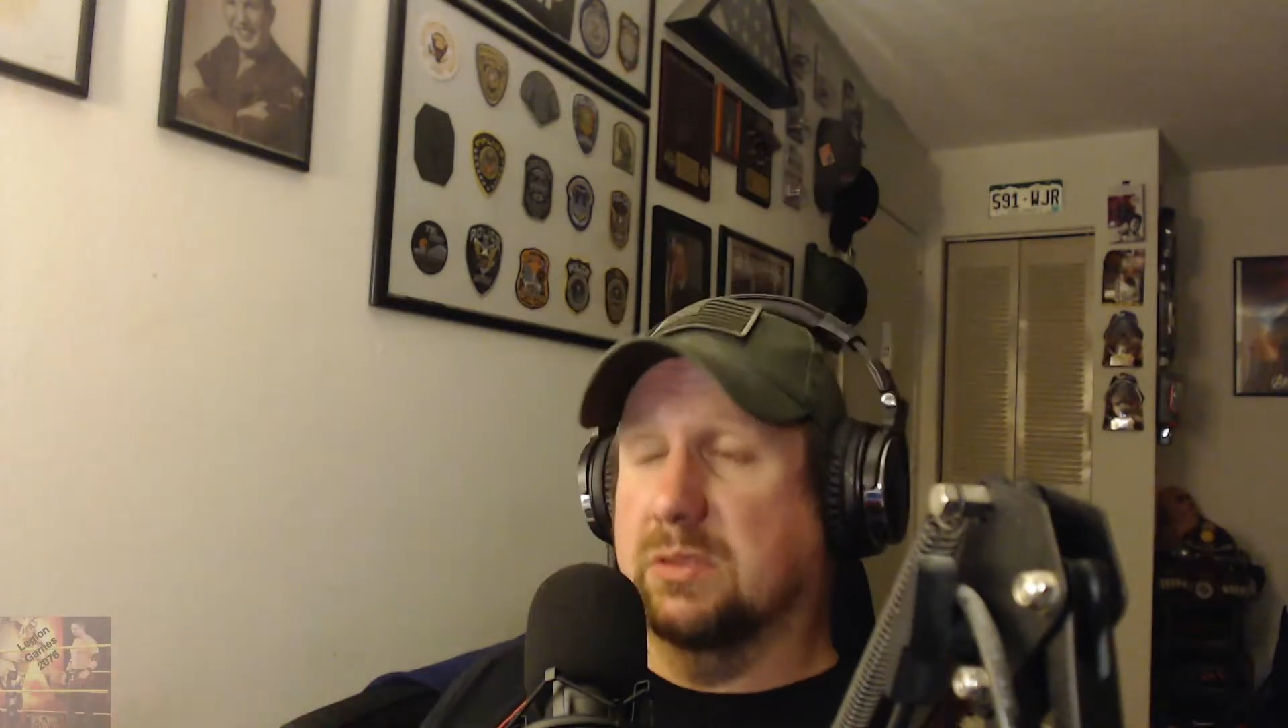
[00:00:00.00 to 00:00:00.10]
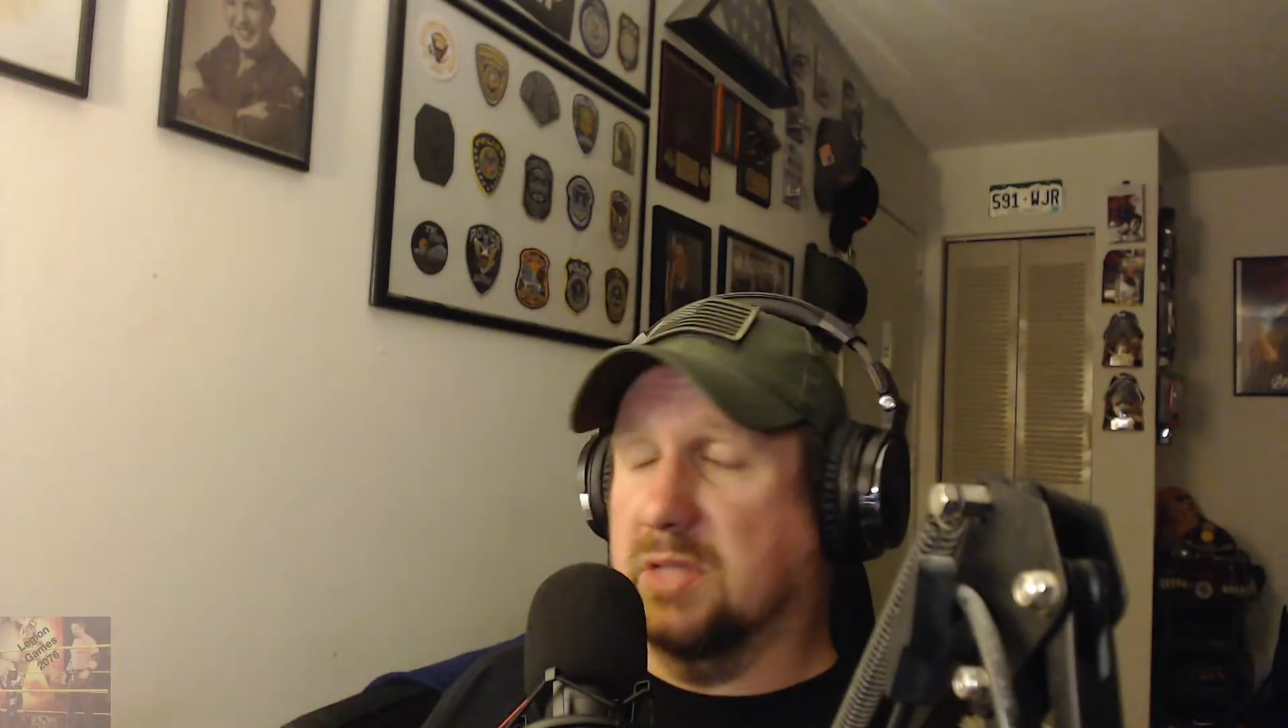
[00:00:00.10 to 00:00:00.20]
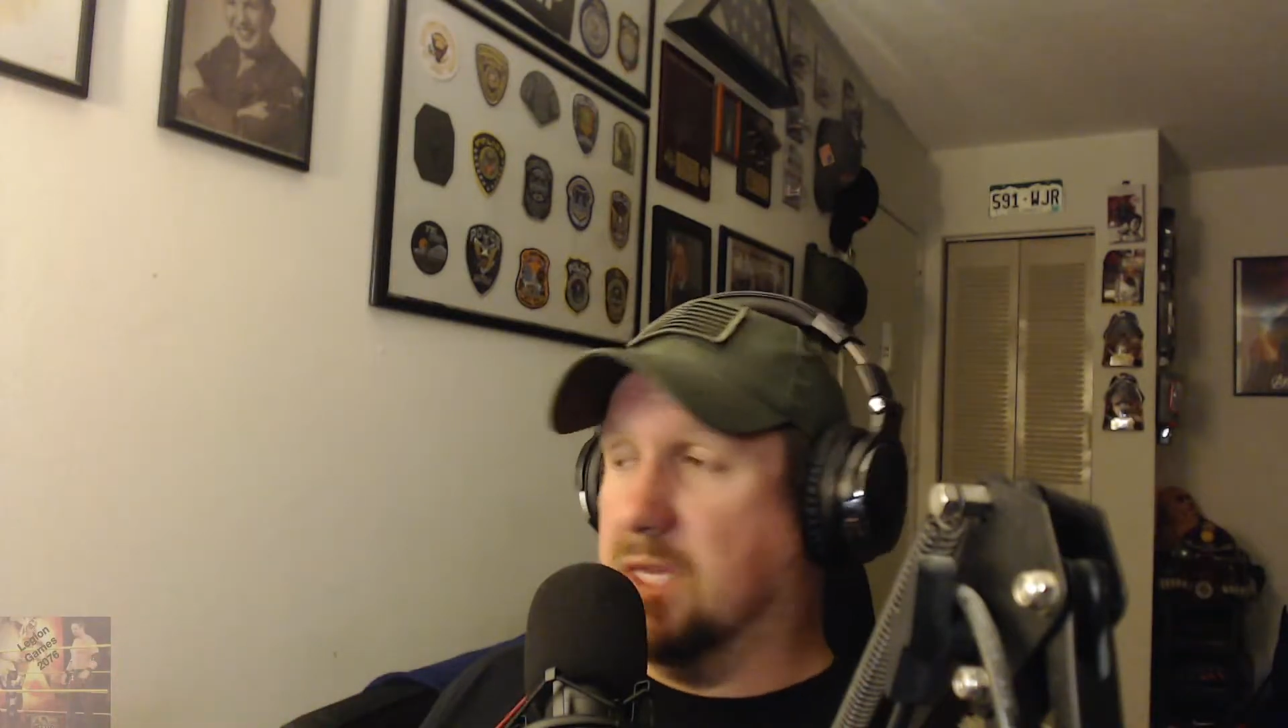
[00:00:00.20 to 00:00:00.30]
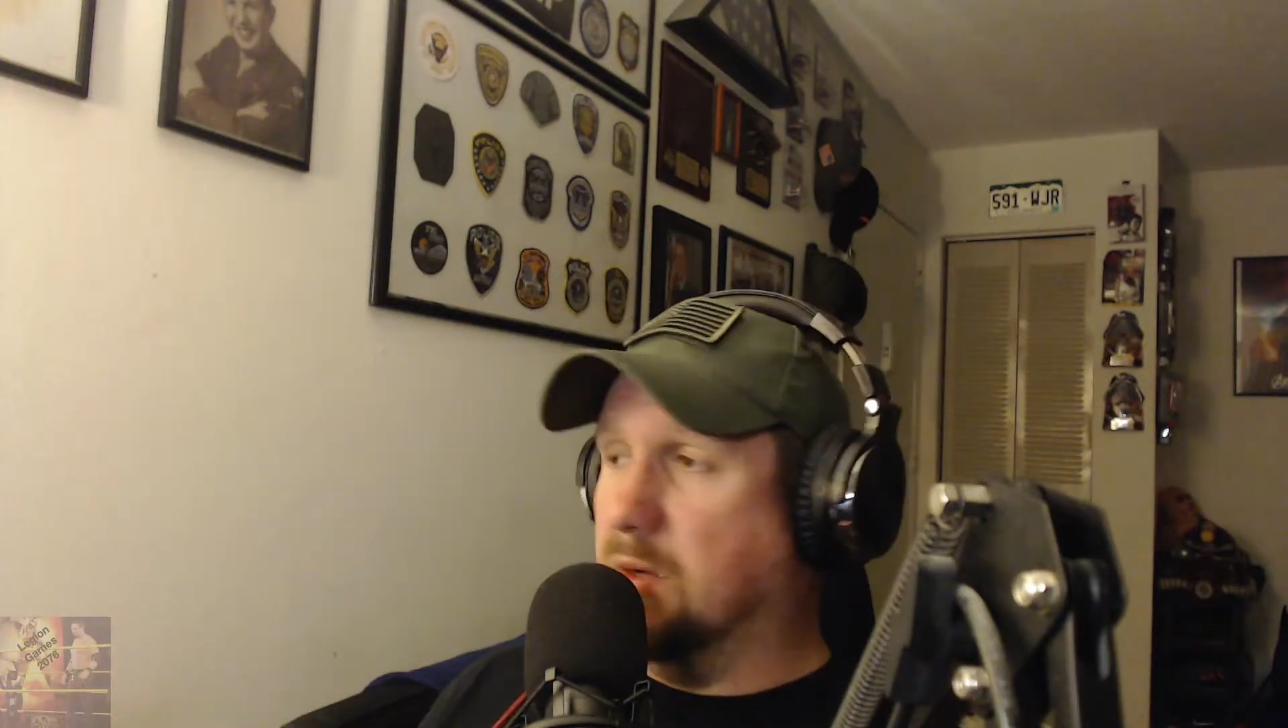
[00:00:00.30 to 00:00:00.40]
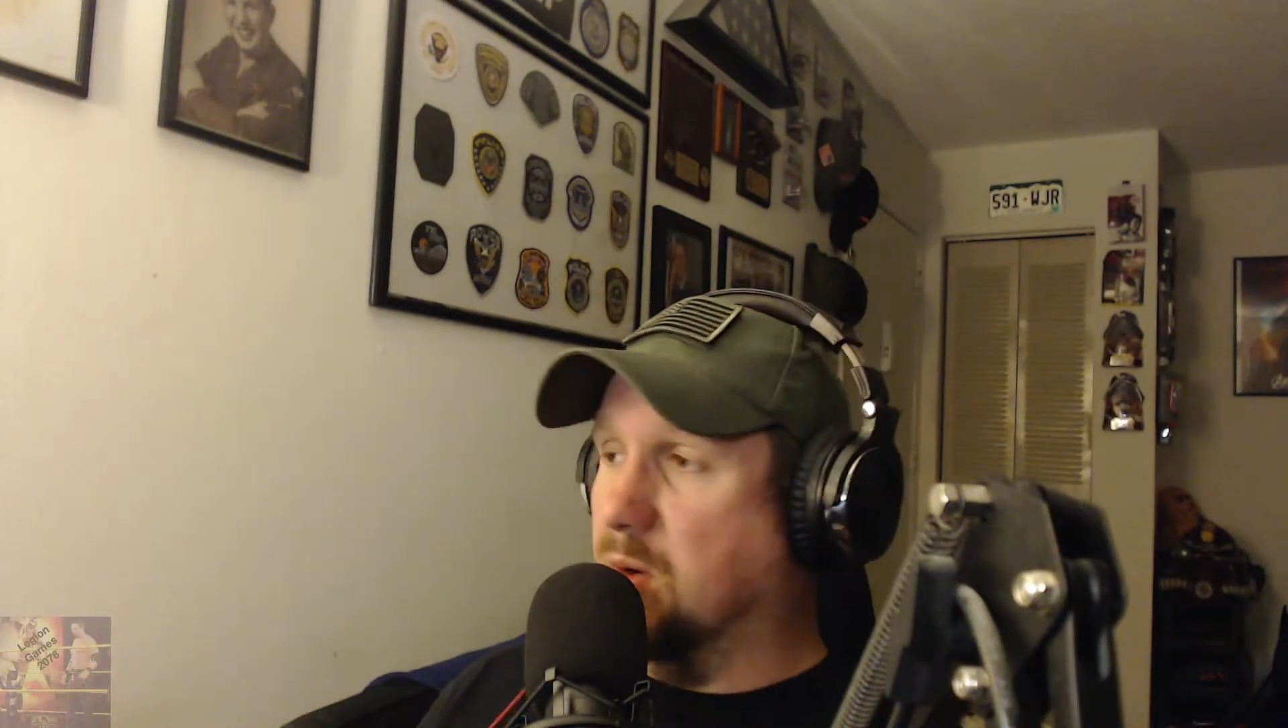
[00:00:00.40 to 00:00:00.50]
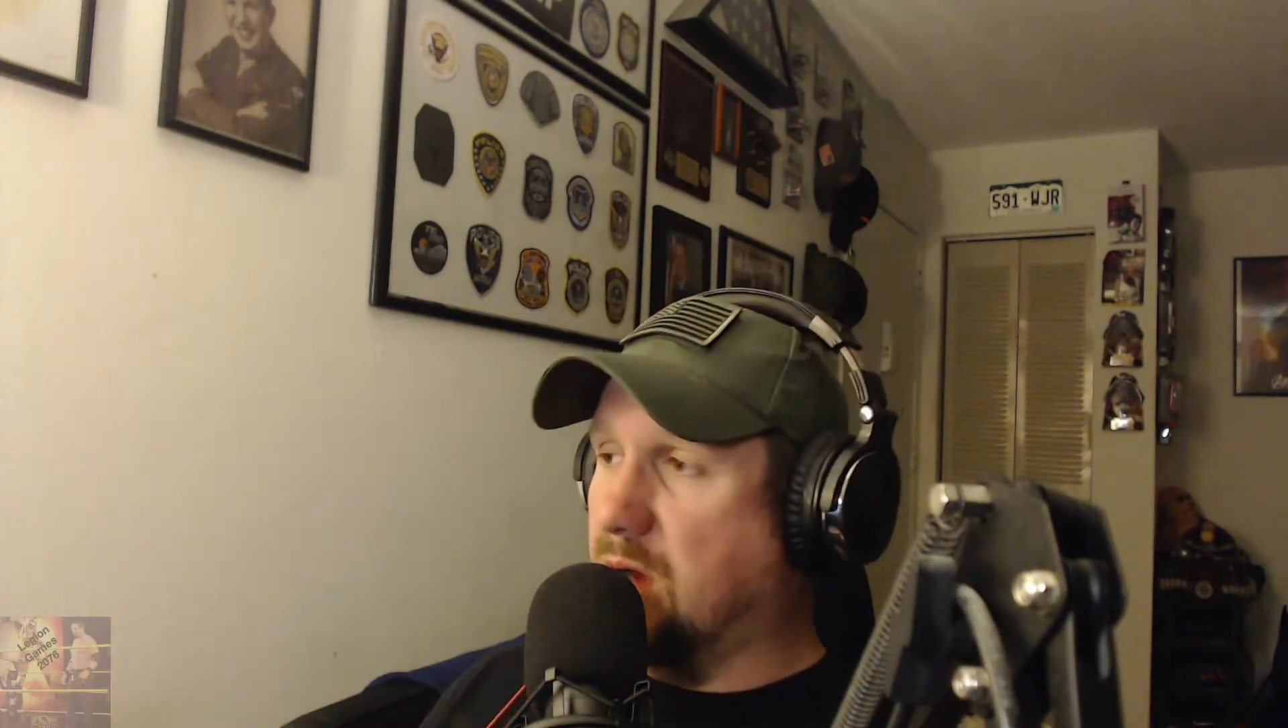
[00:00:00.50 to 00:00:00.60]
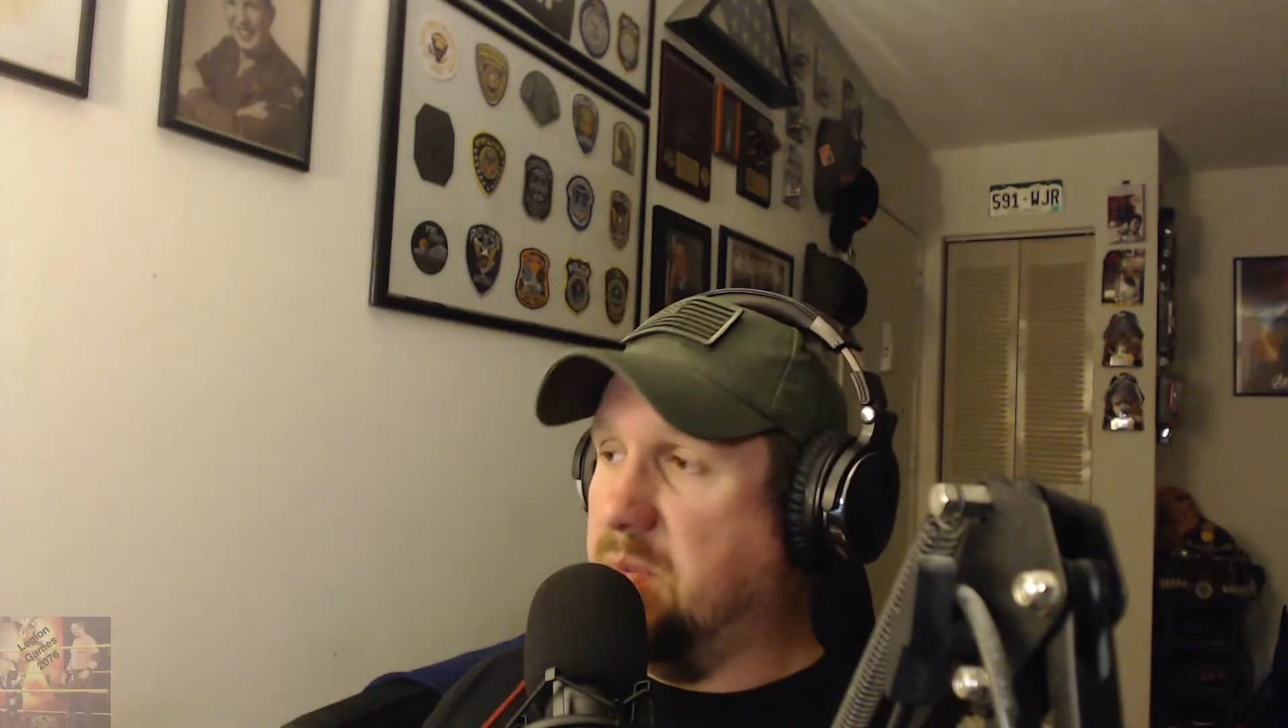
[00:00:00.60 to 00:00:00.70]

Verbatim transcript: Like going, I